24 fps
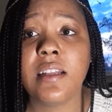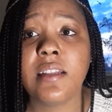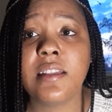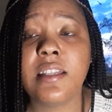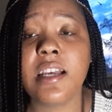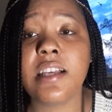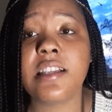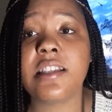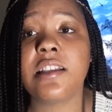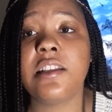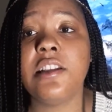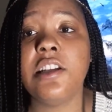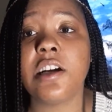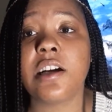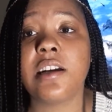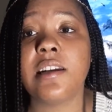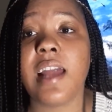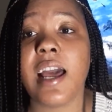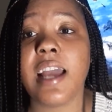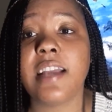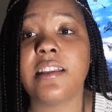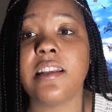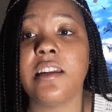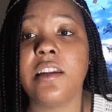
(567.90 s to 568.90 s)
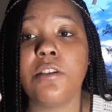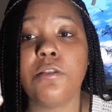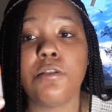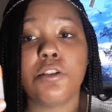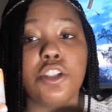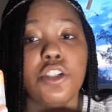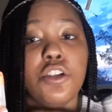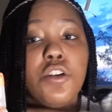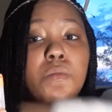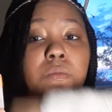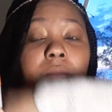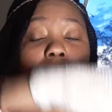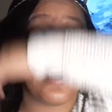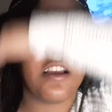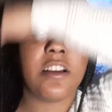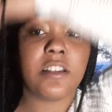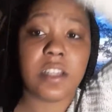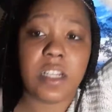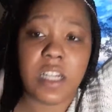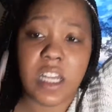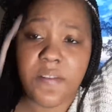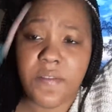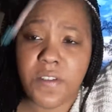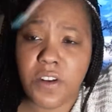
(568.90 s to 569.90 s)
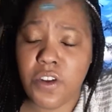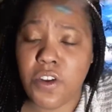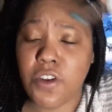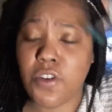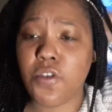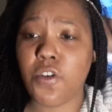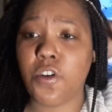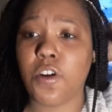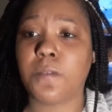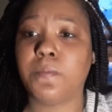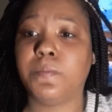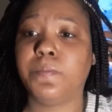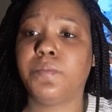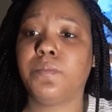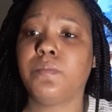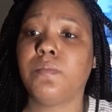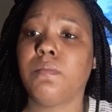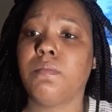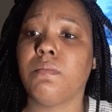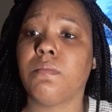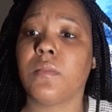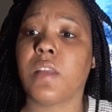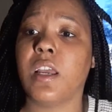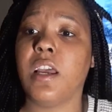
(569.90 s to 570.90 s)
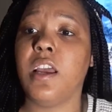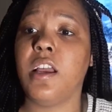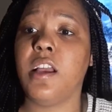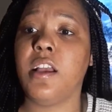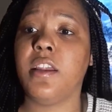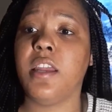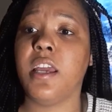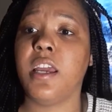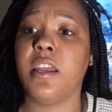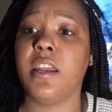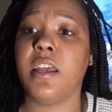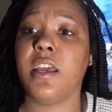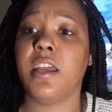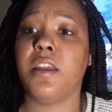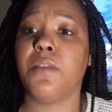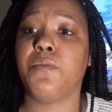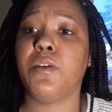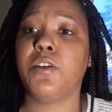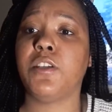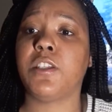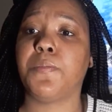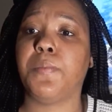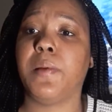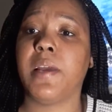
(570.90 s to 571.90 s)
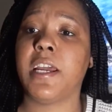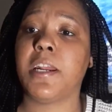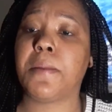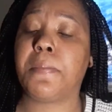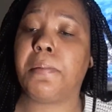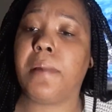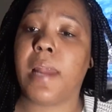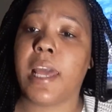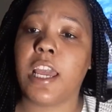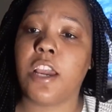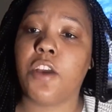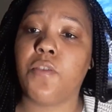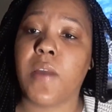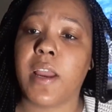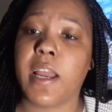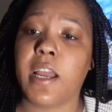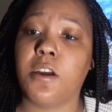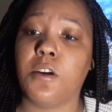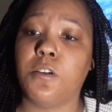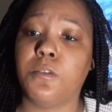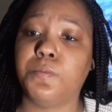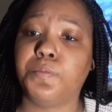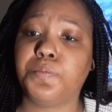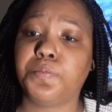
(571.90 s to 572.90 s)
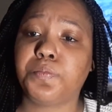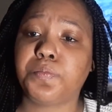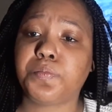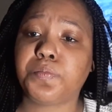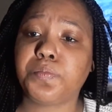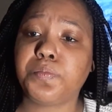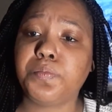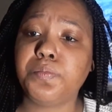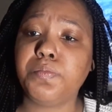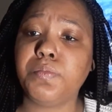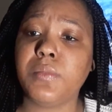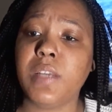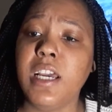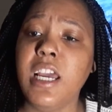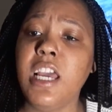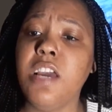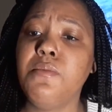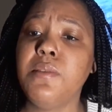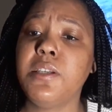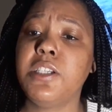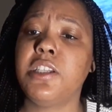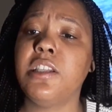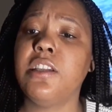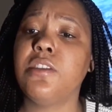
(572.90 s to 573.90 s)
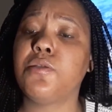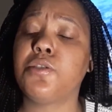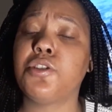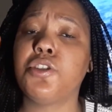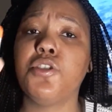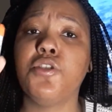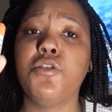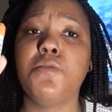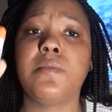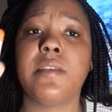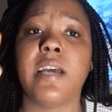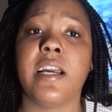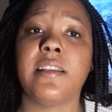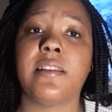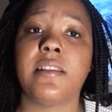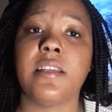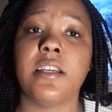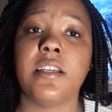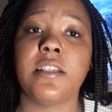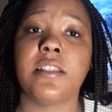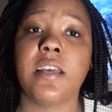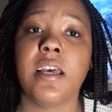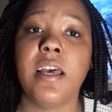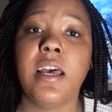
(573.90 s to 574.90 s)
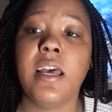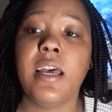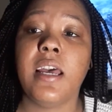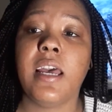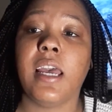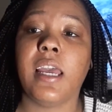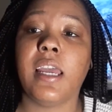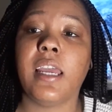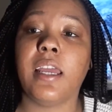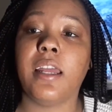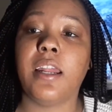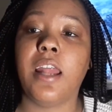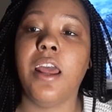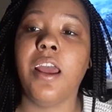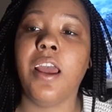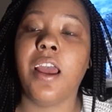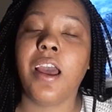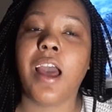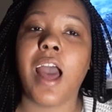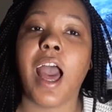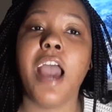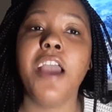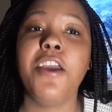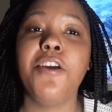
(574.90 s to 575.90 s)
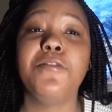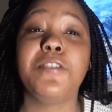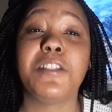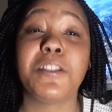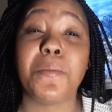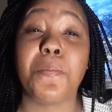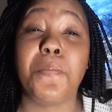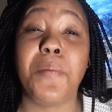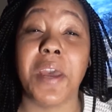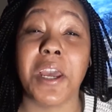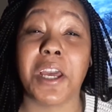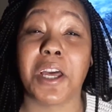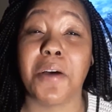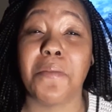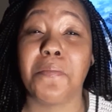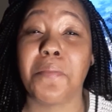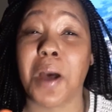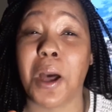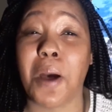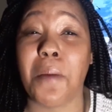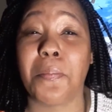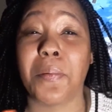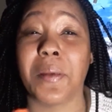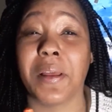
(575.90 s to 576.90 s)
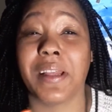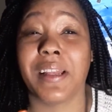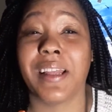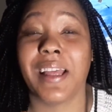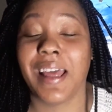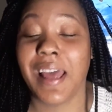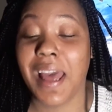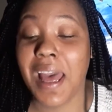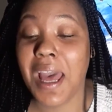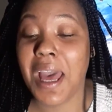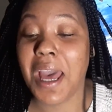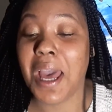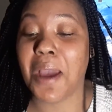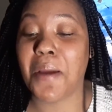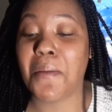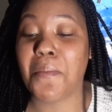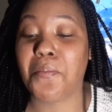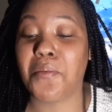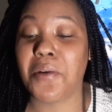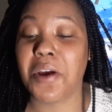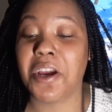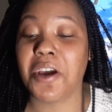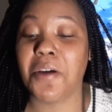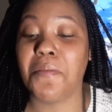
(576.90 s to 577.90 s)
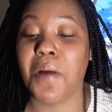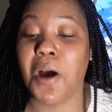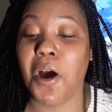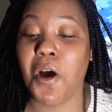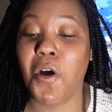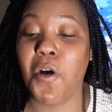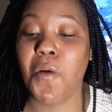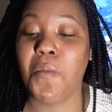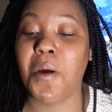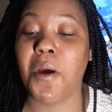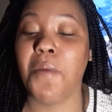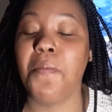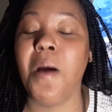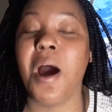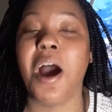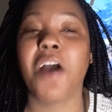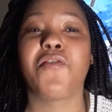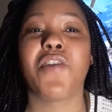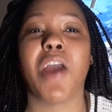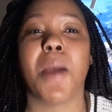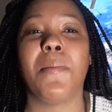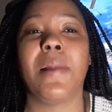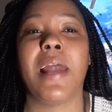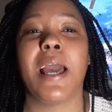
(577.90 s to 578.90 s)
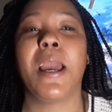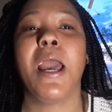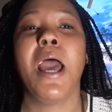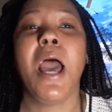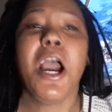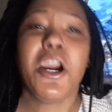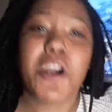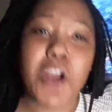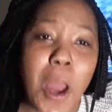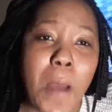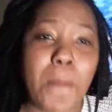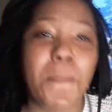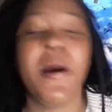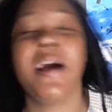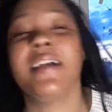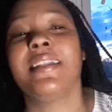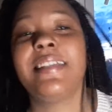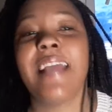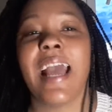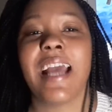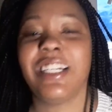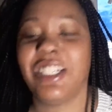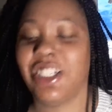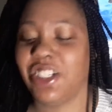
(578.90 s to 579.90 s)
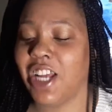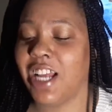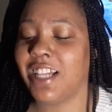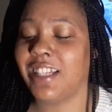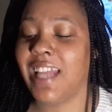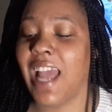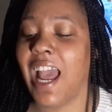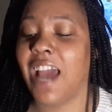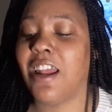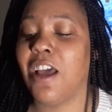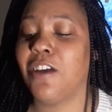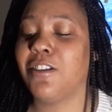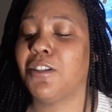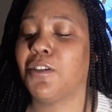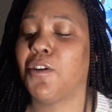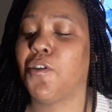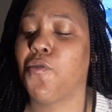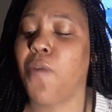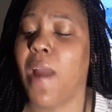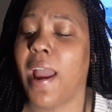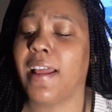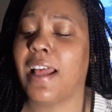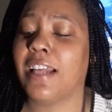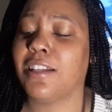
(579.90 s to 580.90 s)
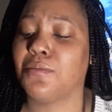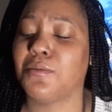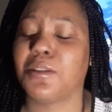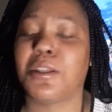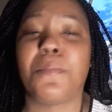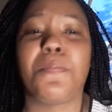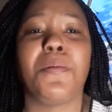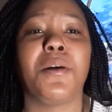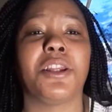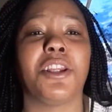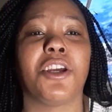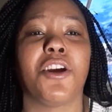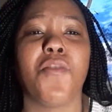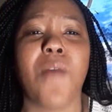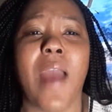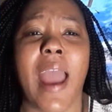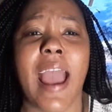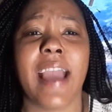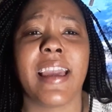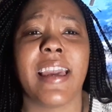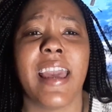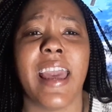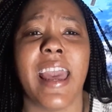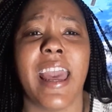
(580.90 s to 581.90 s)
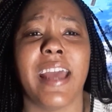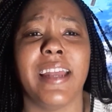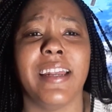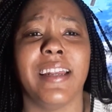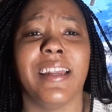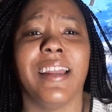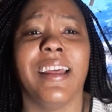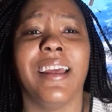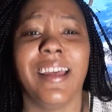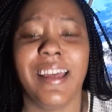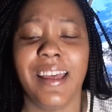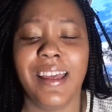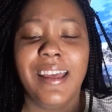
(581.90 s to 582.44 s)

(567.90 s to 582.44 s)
This looked like the little tube. When I used to live in New York, and we used to play in the playground, it was little tubes like this, and I used to pick them up and bring them home, and my grandma like, girl, put that shit down, that's crack, I have to put the crack in.